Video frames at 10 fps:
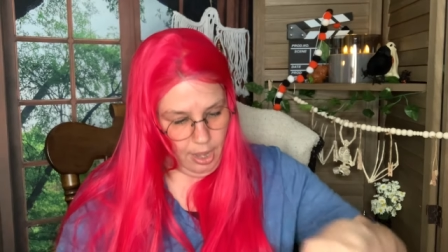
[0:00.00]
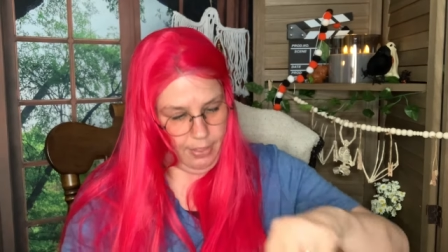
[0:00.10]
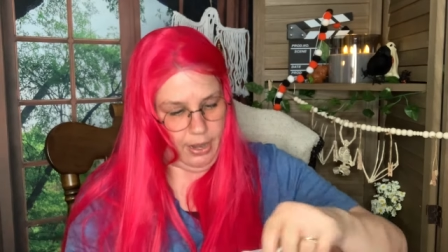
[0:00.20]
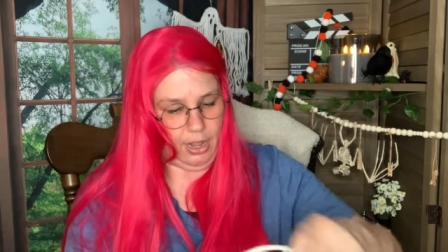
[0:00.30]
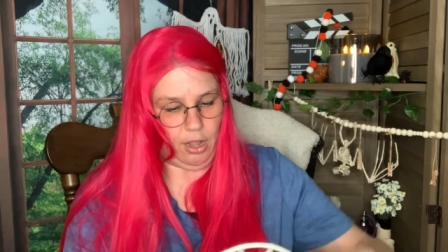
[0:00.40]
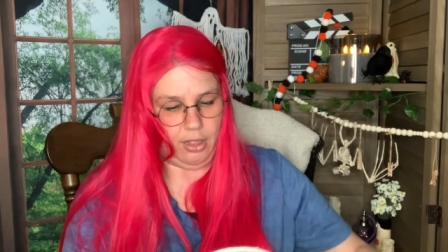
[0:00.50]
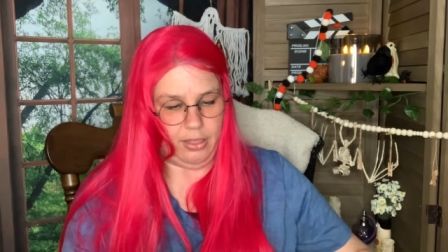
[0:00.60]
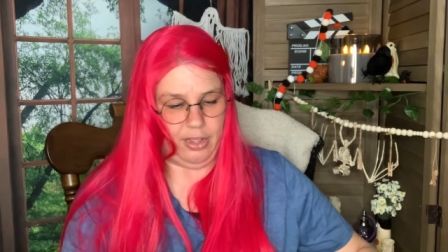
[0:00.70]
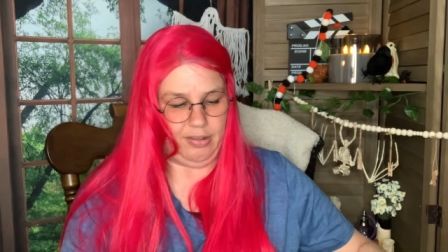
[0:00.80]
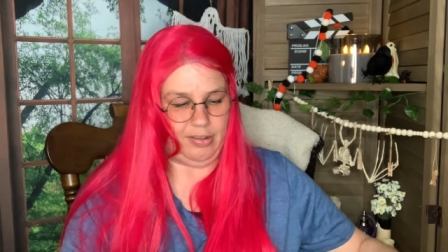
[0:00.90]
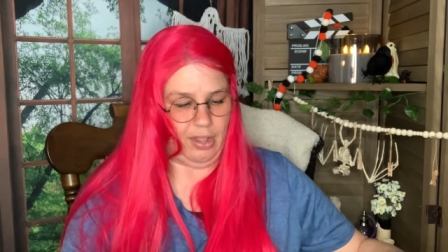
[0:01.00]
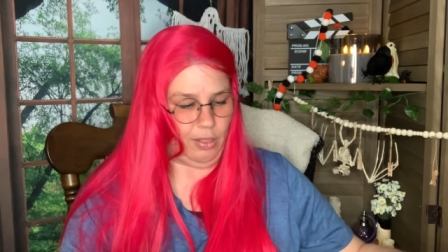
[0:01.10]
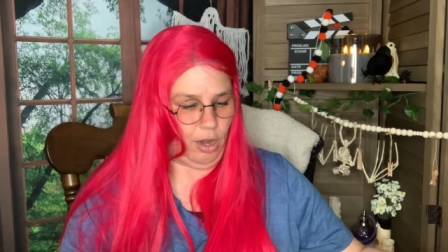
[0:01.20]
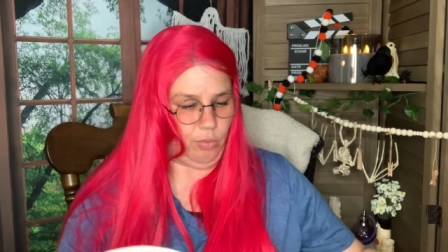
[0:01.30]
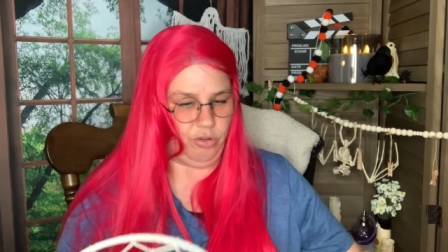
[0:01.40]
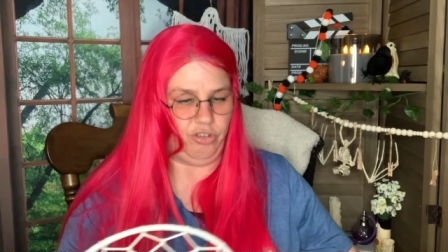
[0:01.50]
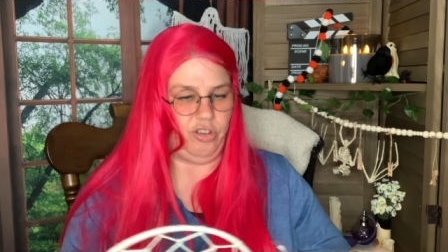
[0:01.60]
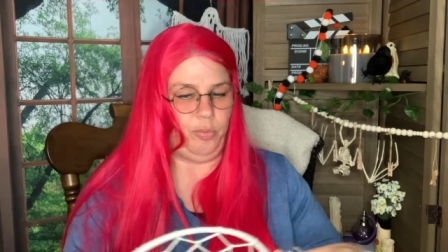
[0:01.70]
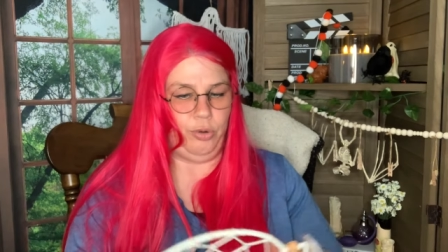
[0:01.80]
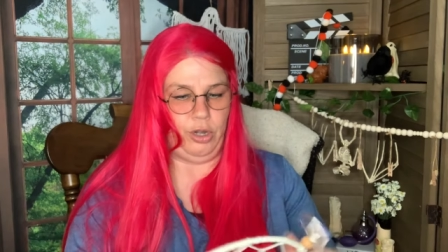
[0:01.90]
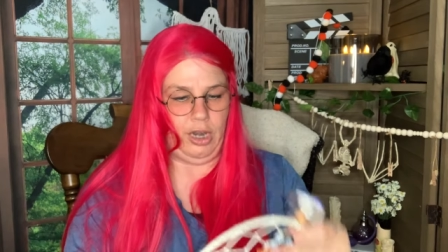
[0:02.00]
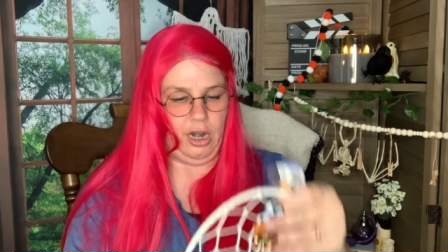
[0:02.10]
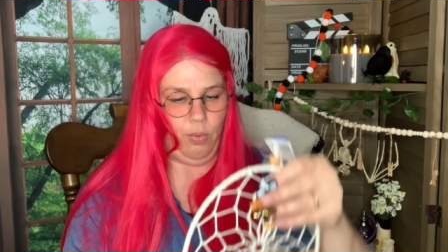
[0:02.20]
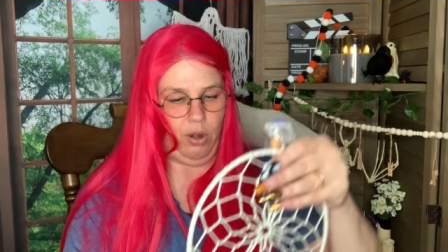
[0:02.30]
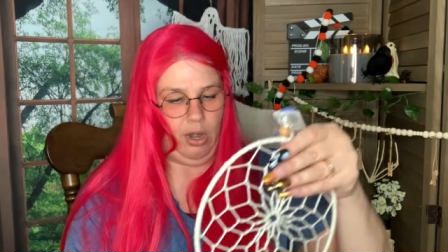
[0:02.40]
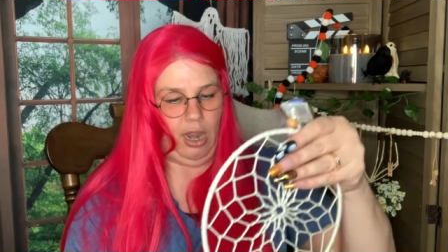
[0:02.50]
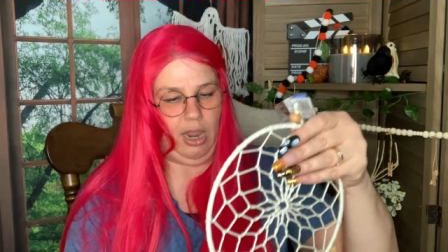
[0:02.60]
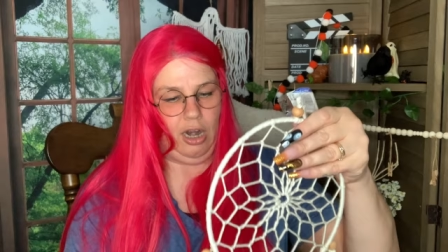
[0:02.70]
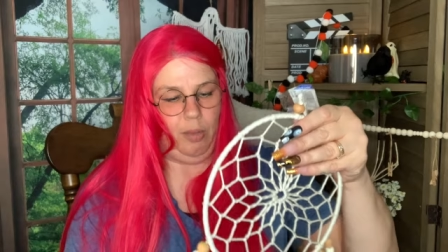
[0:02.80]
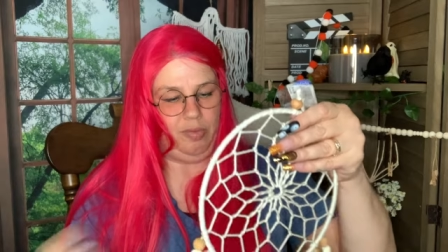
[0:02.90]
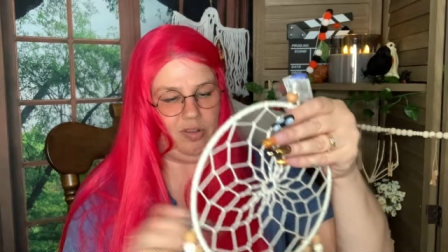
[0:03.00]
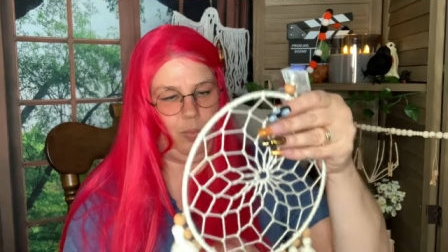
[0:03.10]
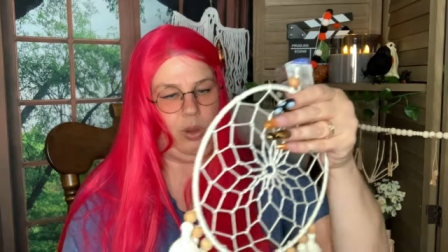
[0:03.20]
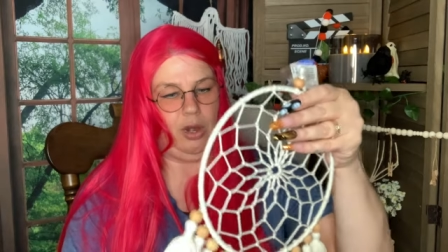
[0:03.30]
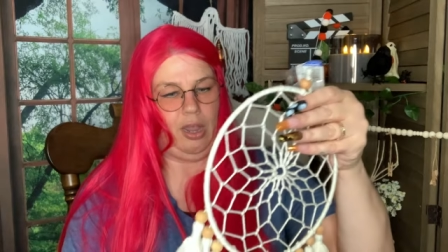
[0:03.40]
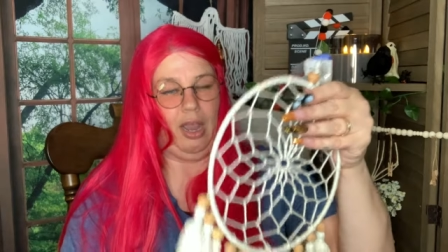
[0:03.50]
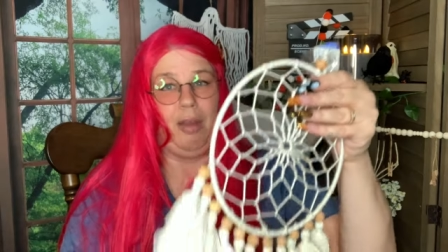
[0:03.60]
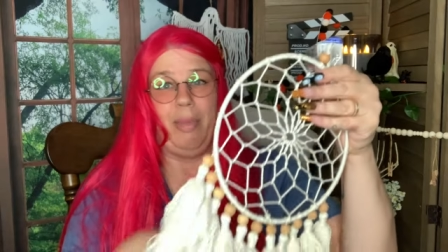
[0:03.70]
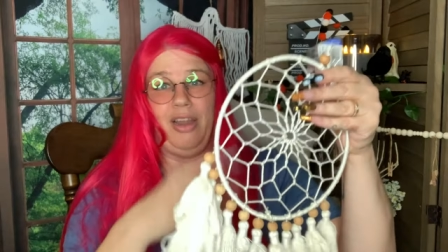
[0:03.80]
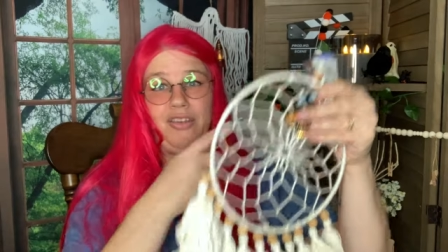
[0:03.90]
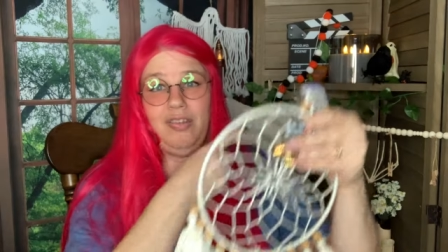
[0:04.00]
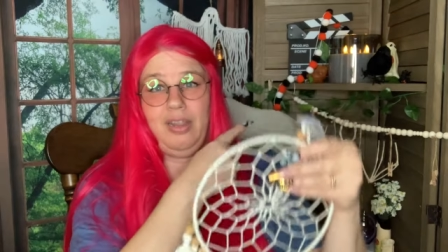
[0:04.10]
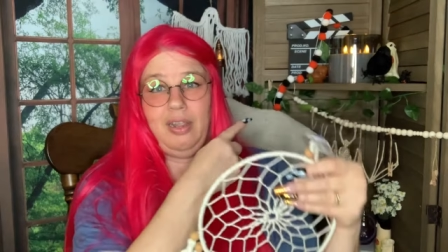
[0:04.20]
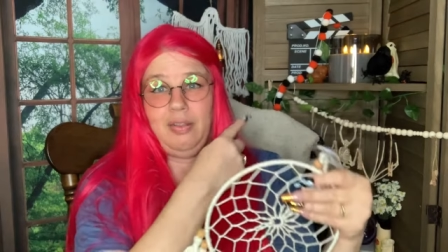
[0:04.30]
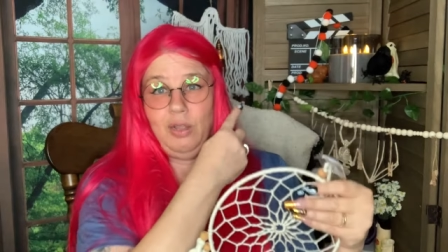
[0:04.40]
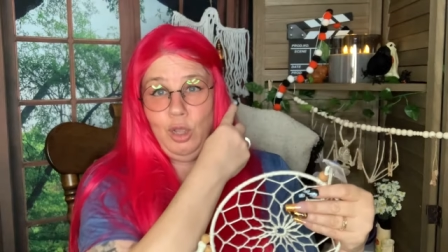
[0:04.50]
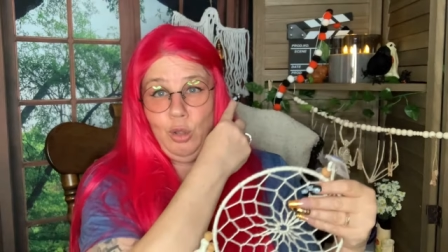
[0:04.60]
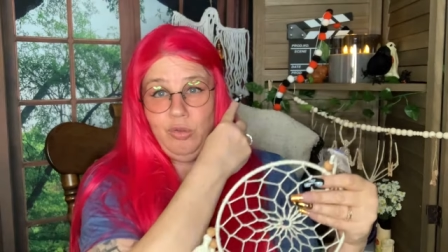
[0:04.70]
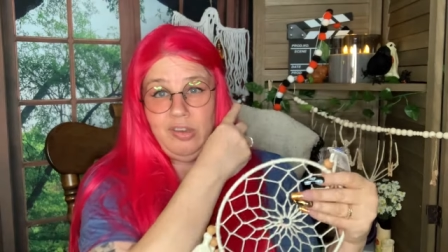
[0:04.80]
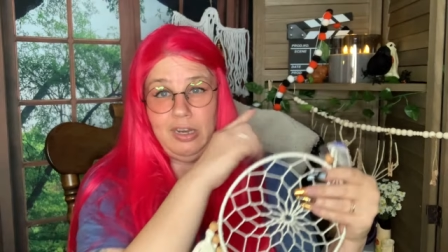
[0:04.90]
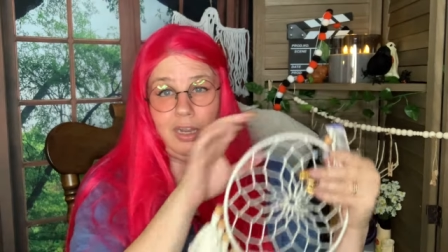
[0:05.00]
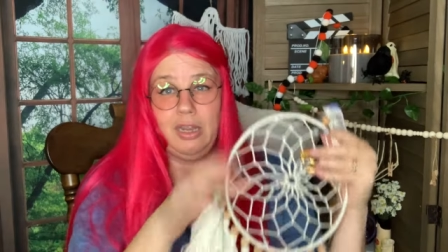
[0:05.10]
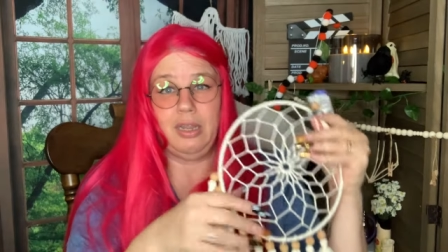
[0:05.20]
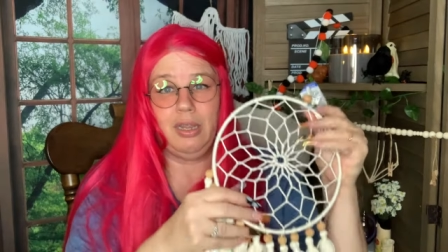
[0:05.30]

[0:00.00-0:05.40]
And then I got this because I thought it was just pretty and I wanted to hang it up somewhere. It kind of matches like the ghosty.